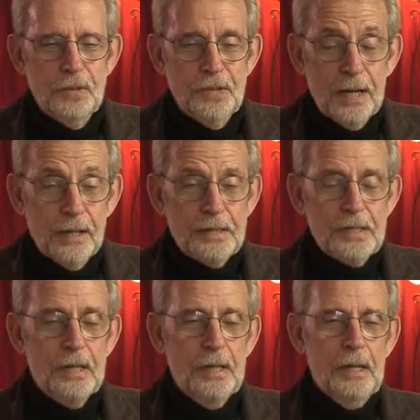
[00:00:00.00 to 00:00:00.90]
talents,
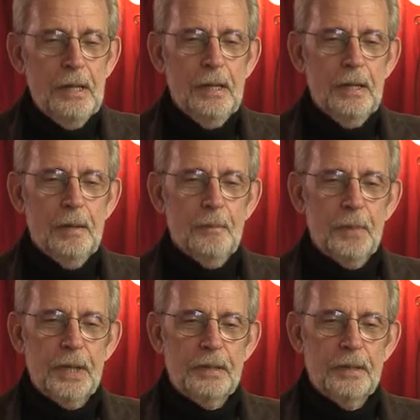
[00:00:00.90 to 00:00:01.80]

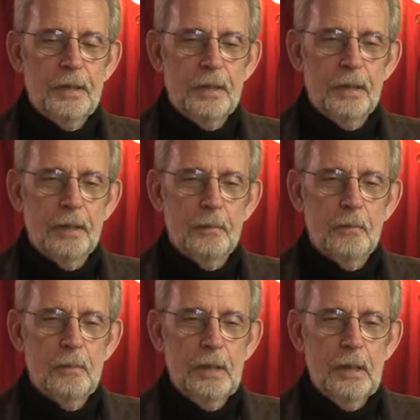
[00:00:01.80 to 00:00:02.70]
but
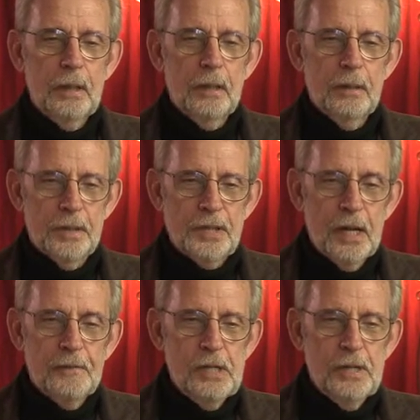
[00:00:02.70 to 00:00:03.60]
this
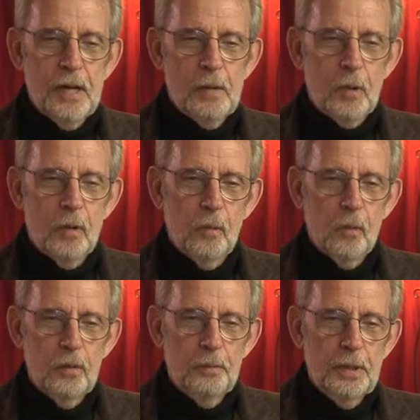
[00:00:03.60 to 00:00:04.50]
heavy camera
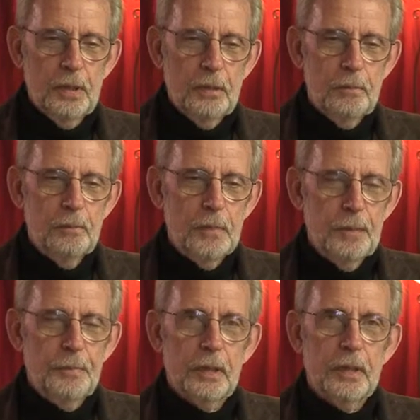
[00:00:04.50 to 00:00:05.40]
would be
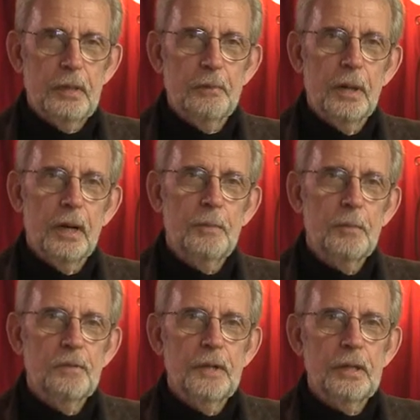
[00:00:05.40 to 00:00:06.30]
manipulated by
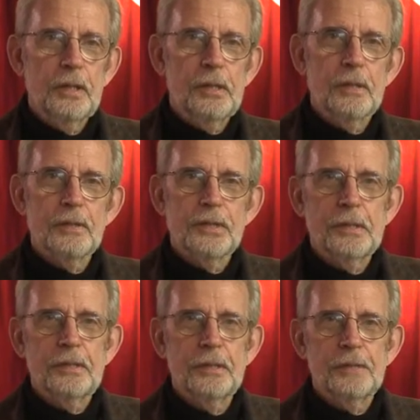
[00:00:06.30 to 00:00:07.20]
moving gears
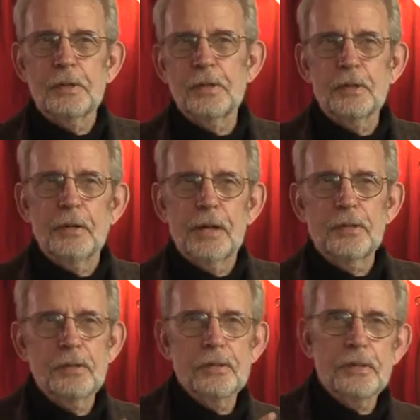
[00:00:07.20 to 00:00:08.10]
in different
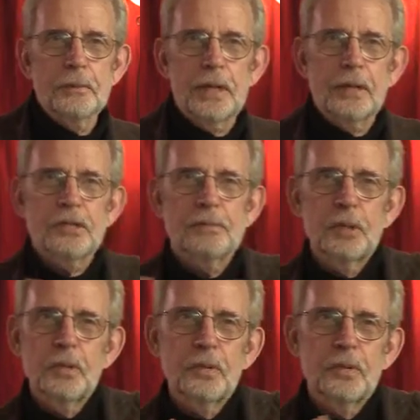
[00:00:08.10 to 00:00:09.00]
directions to make
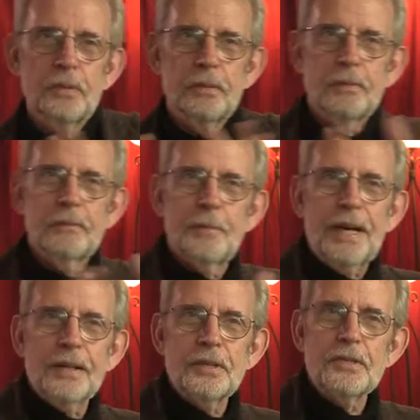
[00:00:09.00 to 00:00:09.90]
smooth
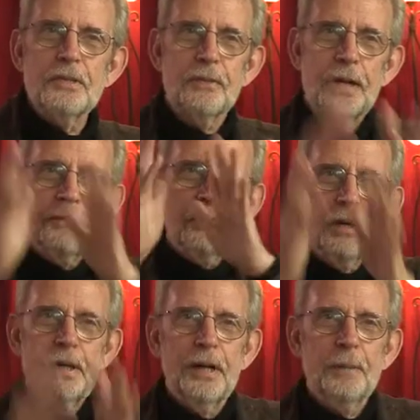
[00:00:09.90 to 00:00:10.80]
pans left,
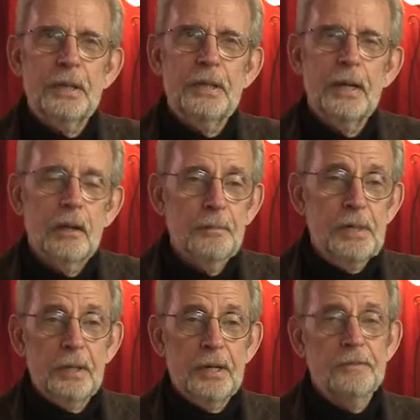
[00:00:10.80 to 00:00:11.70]
right, up and down, and
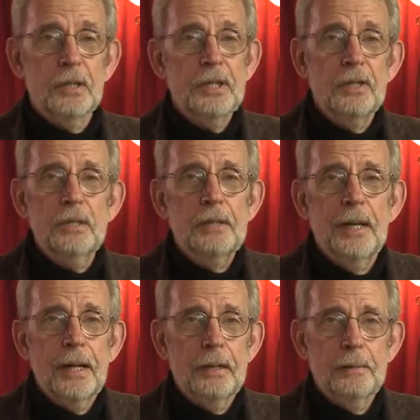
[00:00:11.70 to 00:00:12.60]
people got very good
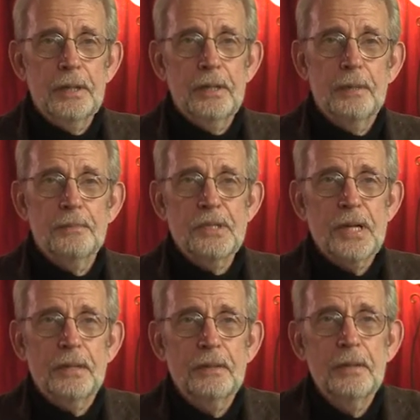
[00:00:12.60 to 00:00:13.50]
at it. It became
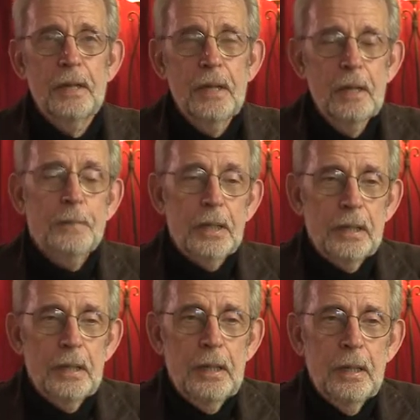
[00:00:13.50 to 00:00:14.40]
second,
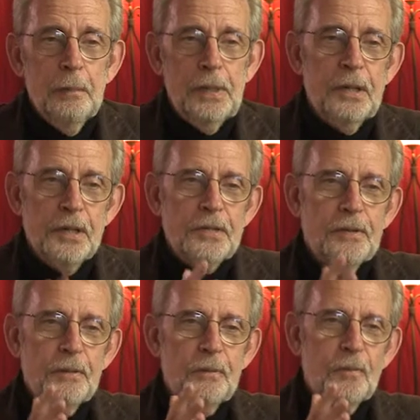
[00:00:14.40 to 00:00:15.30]
but because of
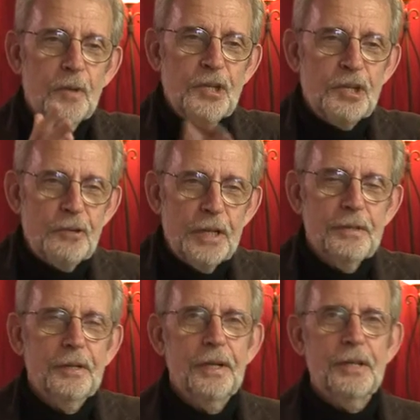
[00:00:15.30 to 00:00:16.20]
the
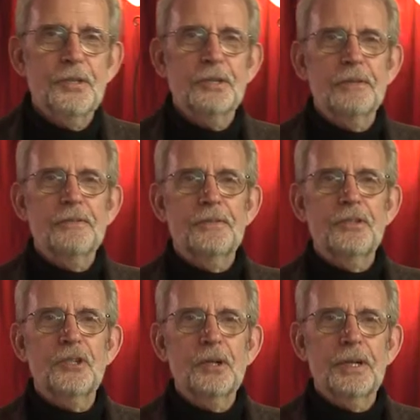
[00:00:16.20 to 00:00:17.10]
restricted nature of
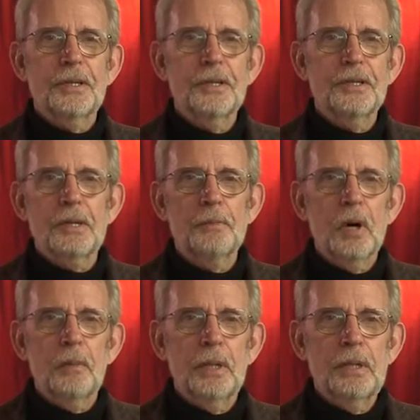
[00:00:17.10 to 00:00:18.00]
shooting in this
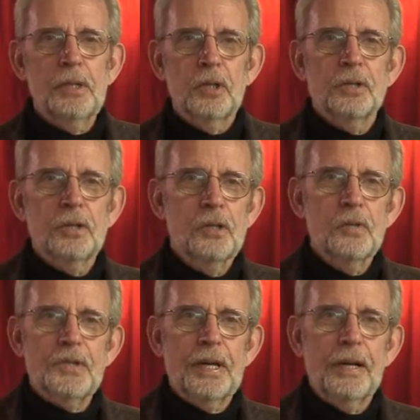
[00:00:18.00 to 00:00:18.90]
compartment, he couldn't
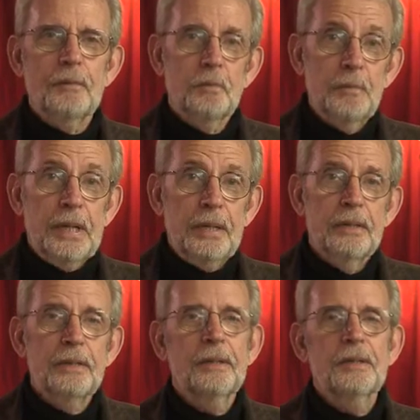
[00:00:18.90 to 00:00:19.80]
use that big
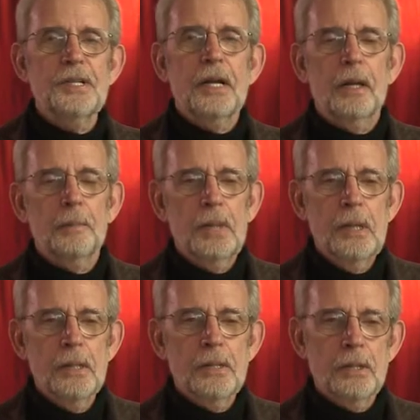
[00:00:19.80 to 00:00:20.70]
setup,
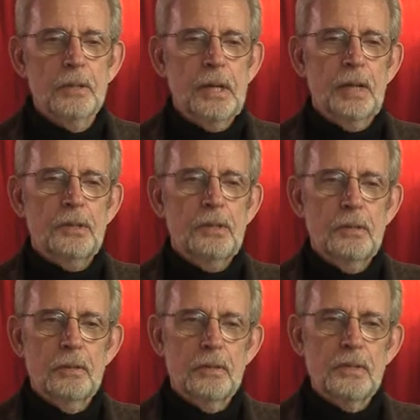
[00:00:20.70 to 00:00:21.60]
so he had to
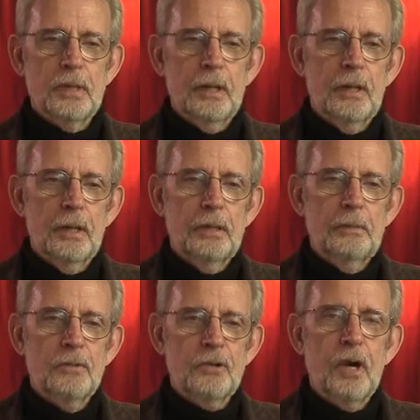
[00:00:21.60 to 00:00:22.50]
use a
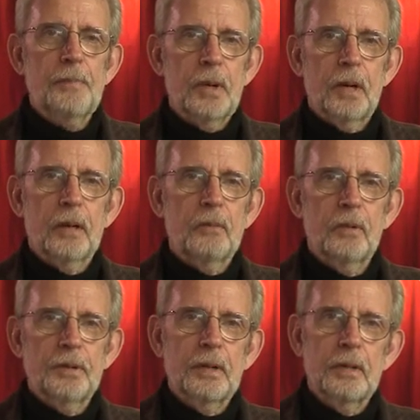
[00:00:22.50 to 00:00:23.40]
tripod
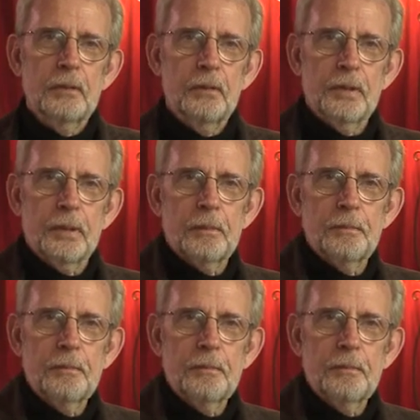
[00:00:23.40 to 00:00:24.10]
with a